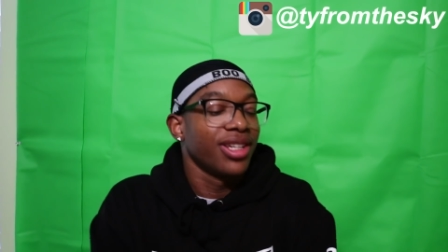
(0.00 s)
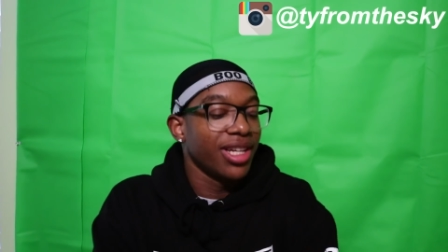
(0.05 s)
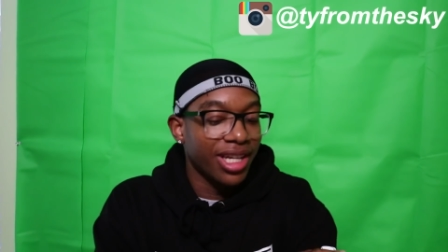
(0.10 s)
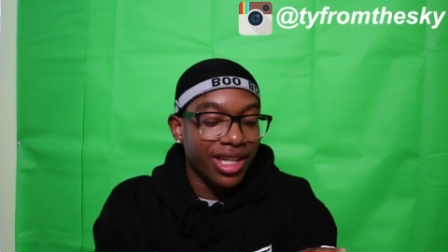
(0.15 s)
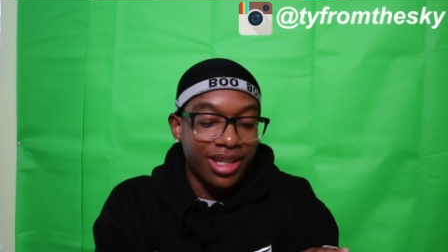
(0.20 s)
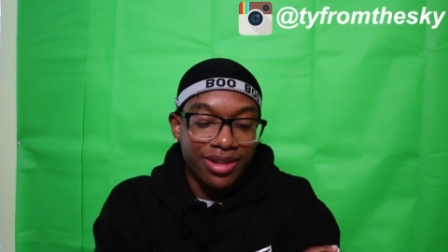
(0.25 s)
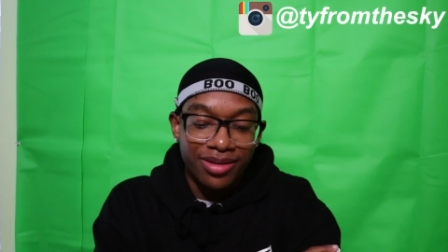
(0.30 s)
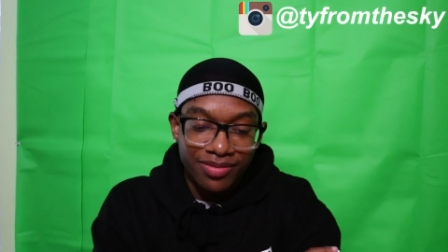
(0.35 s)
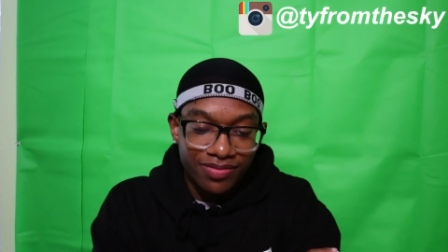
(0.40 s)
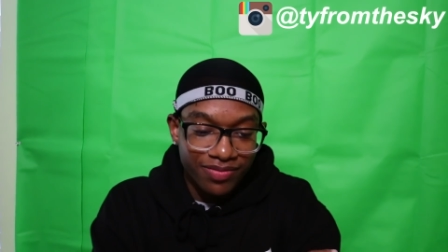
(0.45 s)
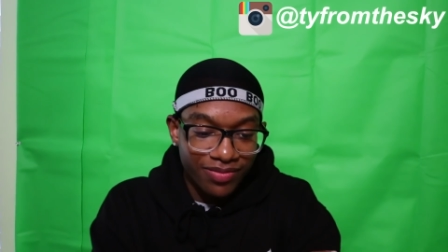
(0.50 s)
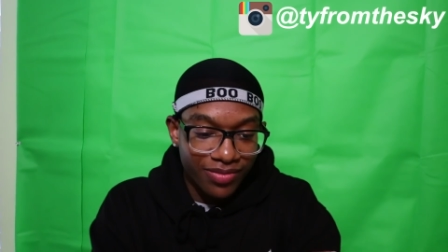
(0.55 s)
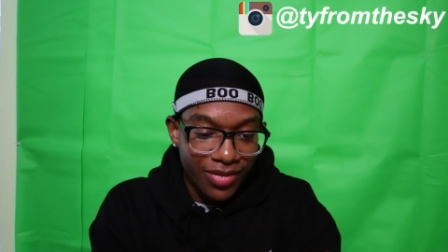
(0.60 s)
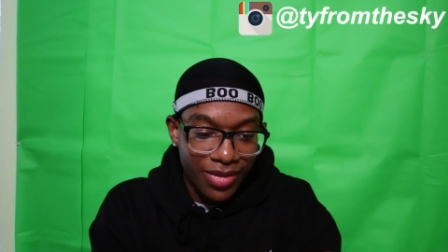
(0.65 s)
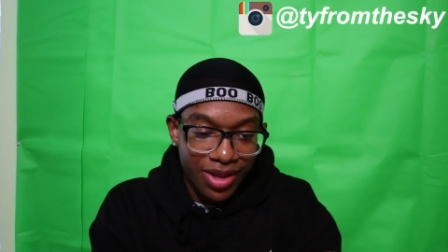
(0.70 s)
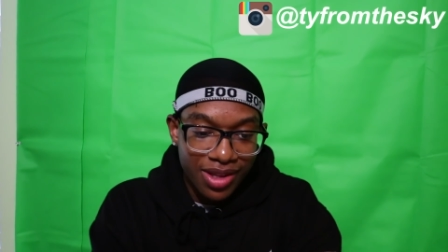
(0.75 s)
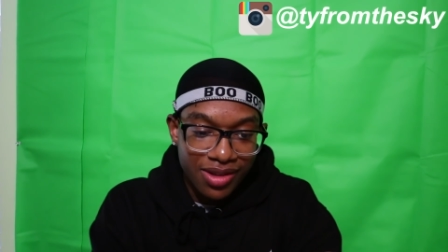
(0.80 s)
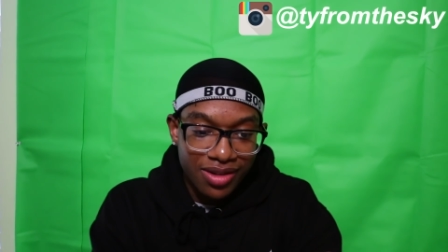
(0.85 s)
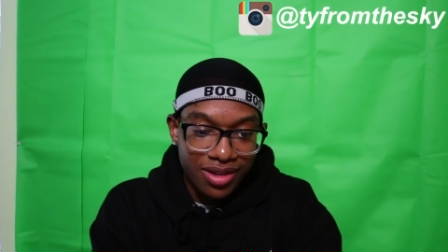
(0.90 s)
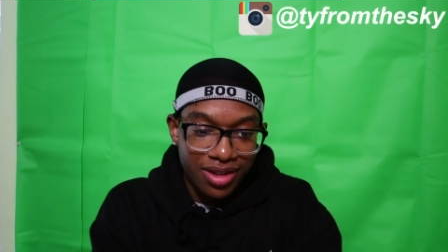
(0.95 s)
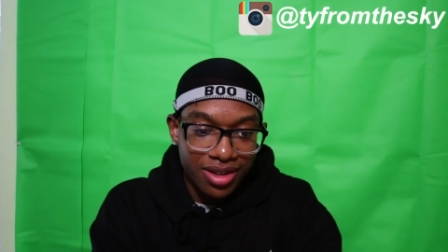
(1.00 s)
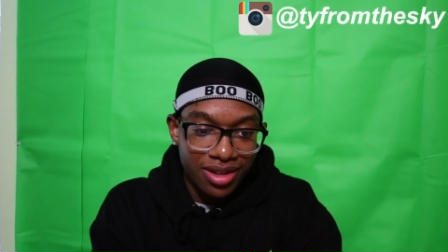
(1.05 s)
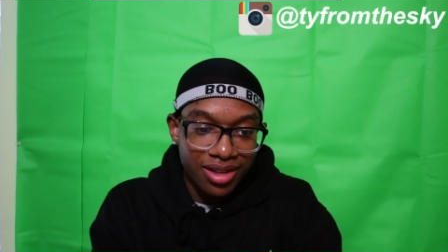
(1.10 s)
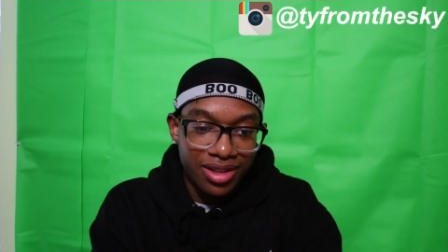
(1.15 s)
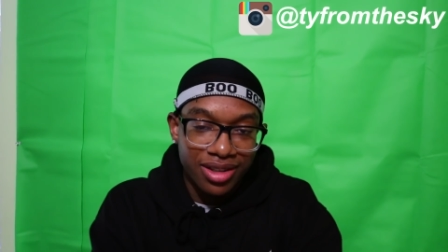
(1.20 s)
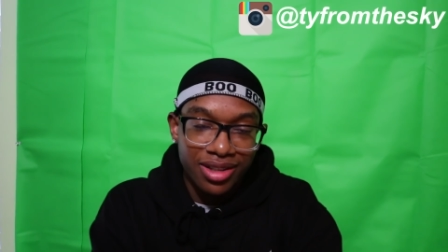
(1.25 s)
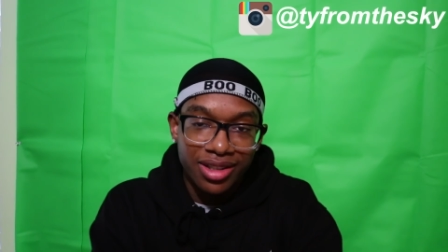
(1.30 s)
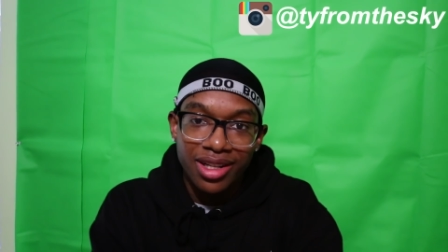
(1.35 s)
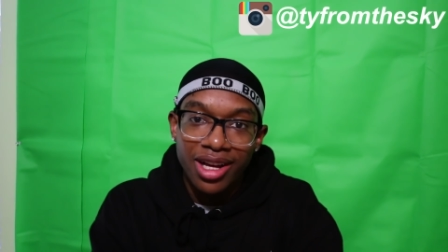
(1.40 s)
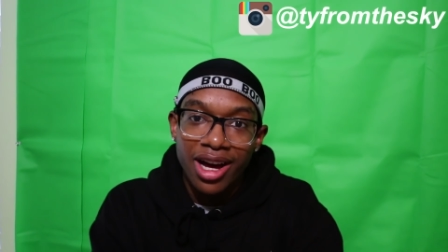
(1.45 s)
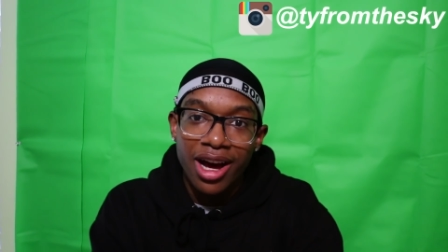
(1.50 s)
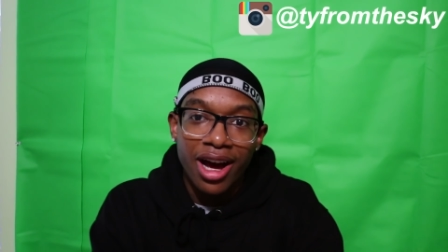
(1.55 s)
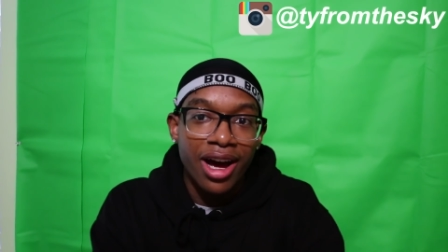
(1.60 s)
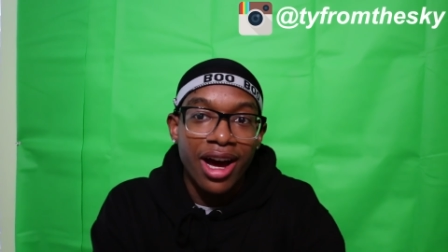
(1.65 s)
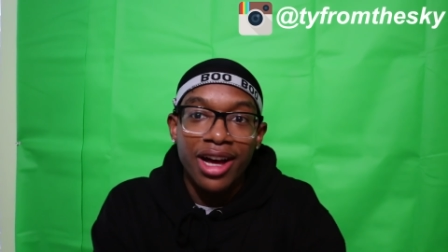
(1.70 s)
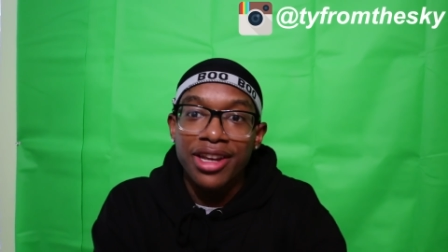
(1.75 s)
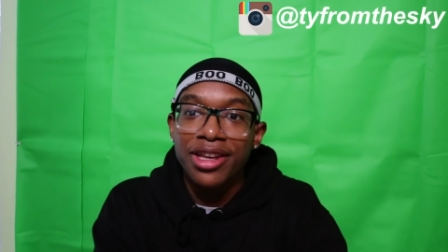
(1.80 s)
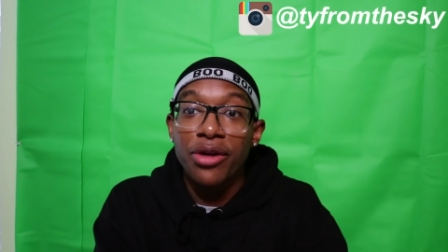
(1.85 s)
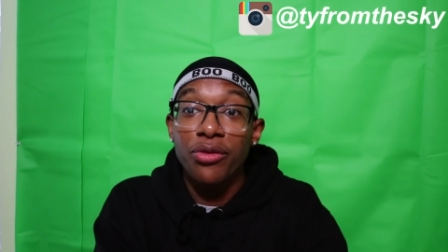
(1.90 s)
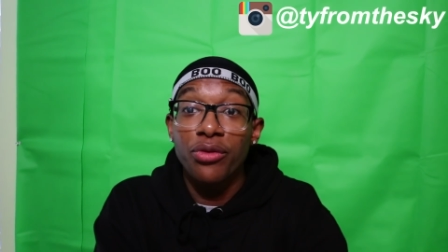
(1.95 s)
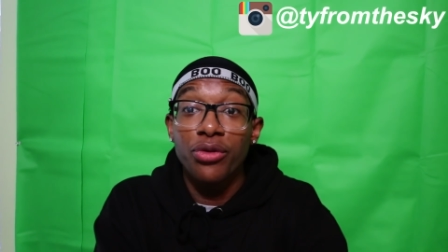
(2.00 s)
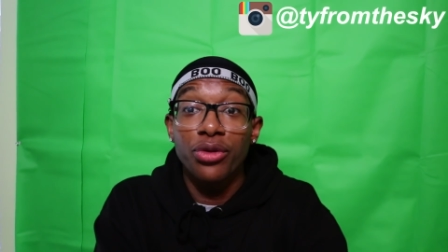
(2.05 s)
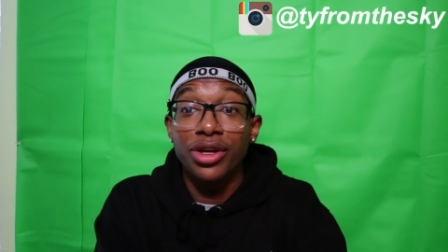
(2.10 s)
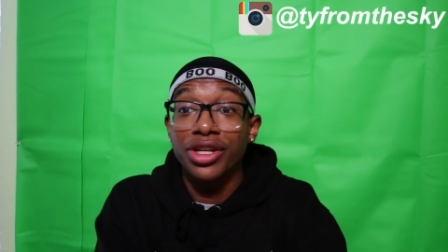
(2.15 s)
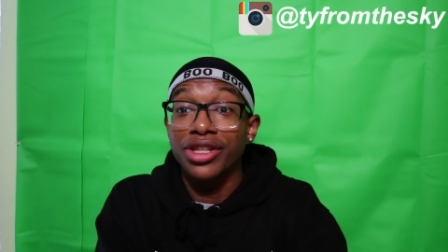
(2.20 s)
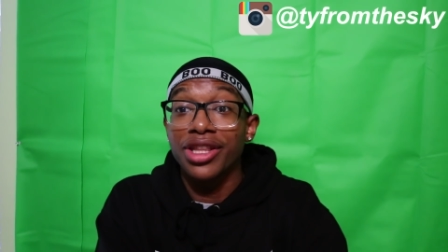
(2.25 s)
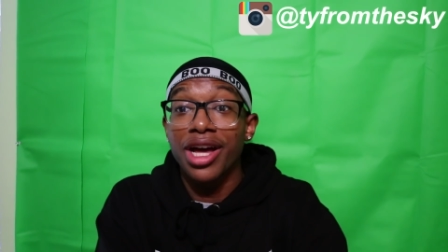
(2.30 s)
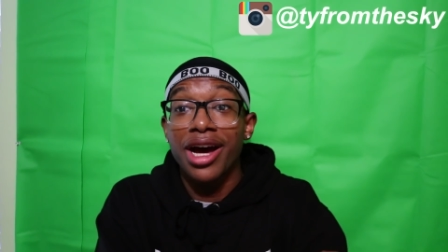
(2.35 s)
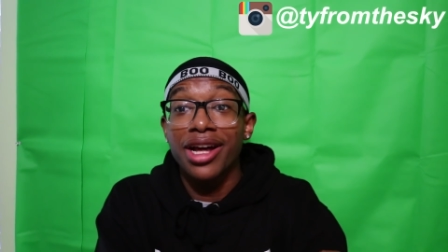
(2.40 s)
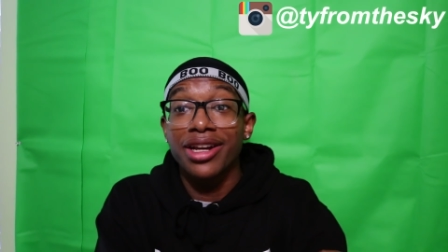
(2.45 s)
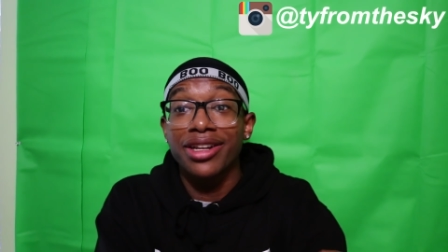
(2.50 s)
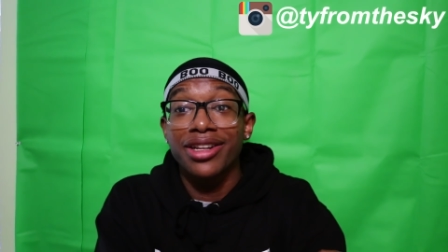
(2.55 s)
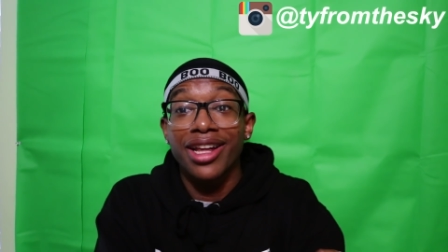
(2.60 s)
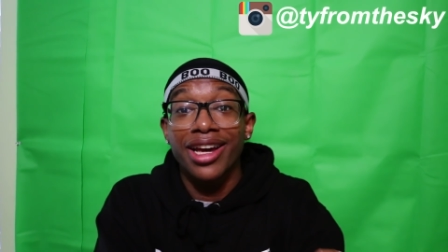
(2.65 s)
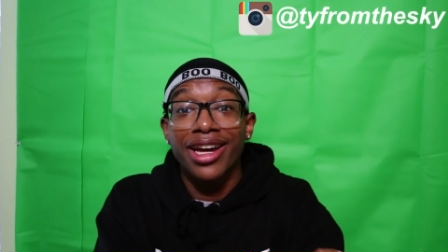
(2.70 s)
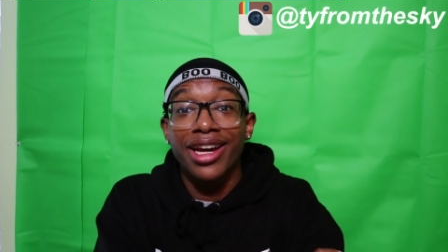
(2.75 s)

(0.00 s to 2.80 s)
and I never really thought